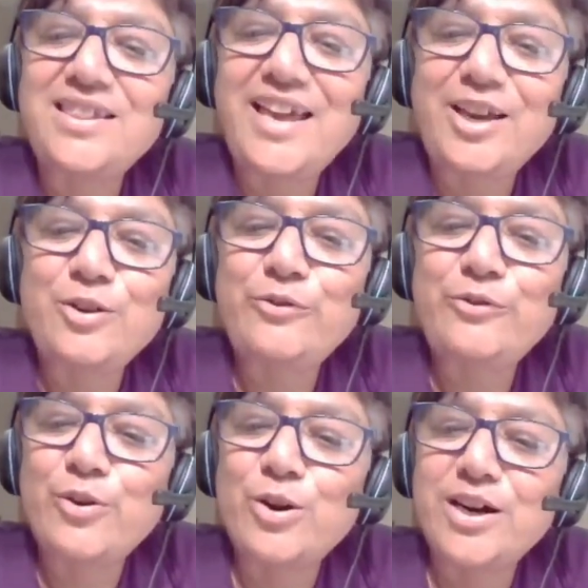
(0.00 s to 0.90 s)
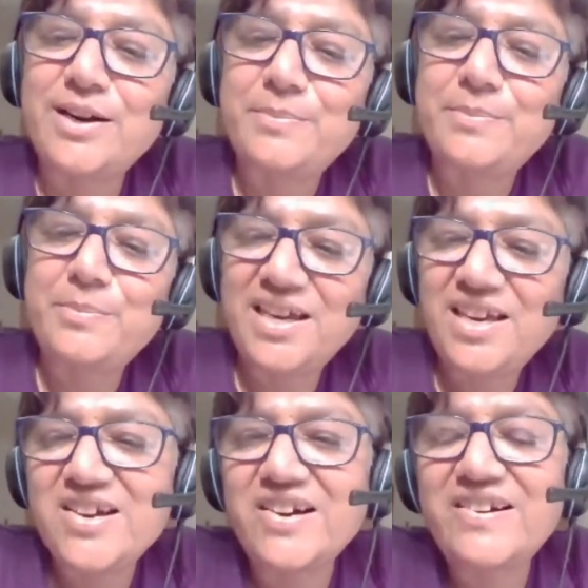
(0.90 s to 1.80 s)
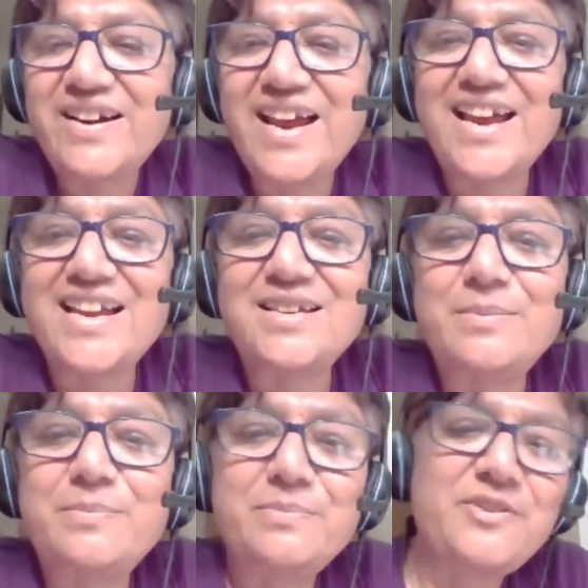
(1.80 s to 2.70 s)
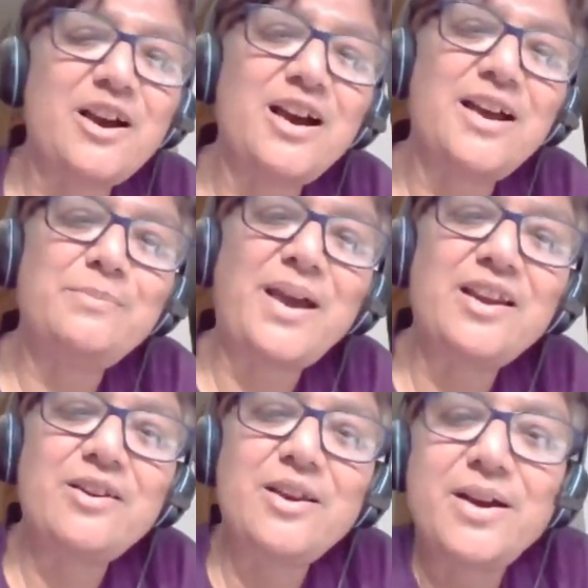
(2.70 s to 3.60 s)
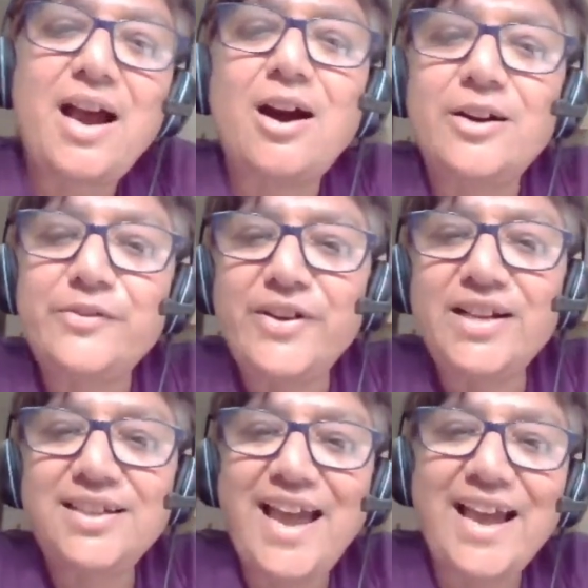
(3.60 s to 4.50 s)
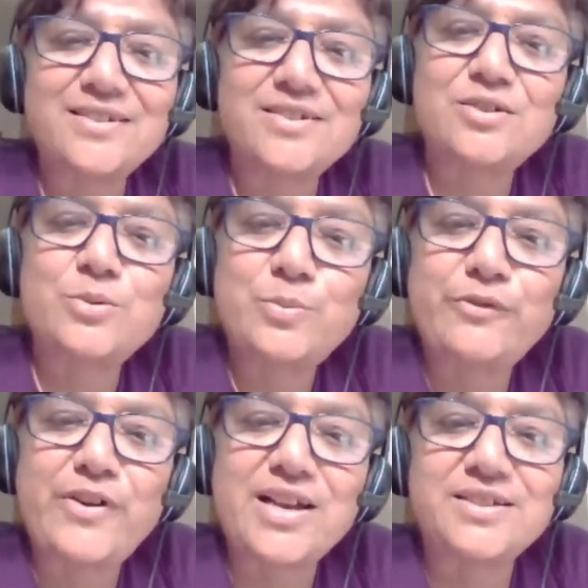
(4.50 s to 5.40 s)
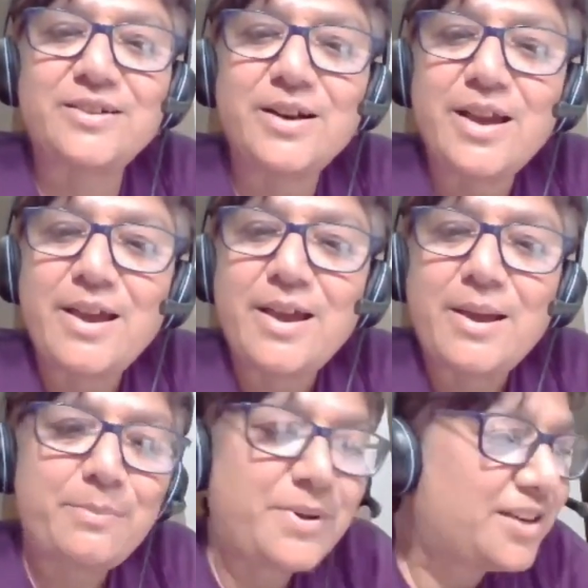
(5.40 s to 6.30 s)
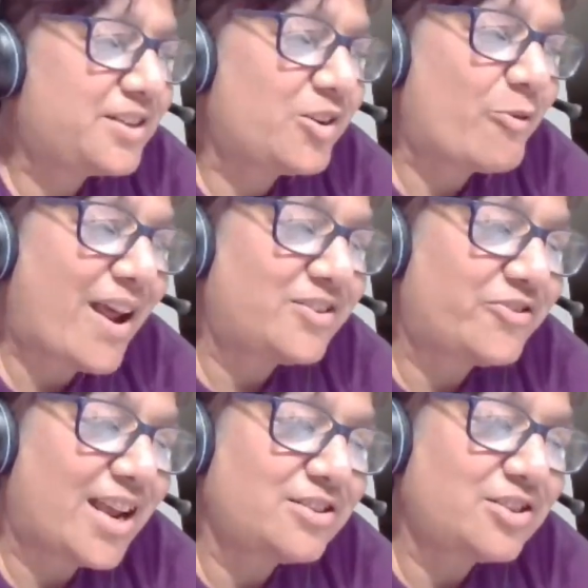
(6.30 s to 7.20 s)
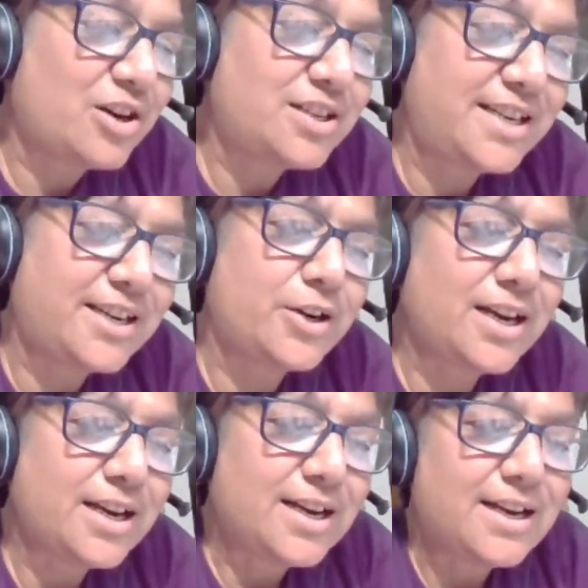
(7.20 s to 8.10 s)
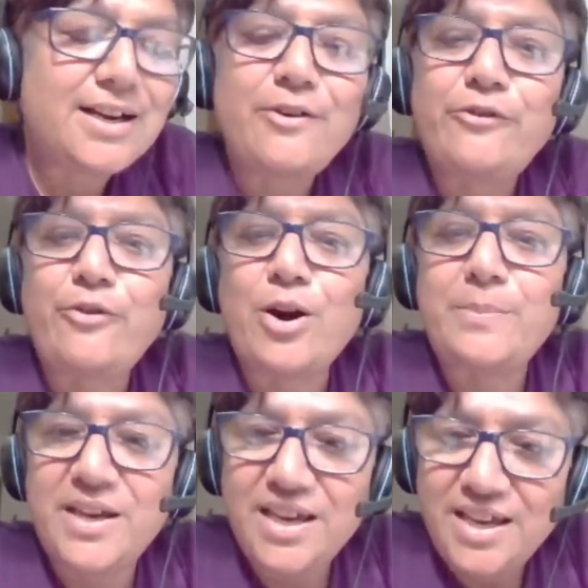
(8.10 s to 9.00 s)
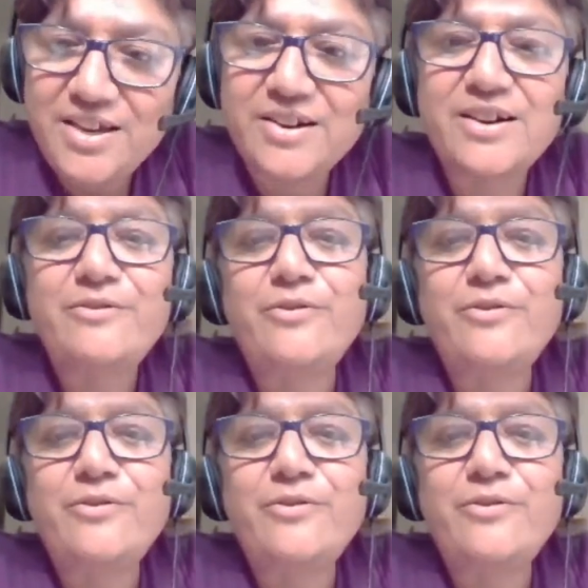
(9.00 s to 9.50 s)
Thank you for being here, and my heartfelt thanks to Professor Beata Randrianantoanina for being here,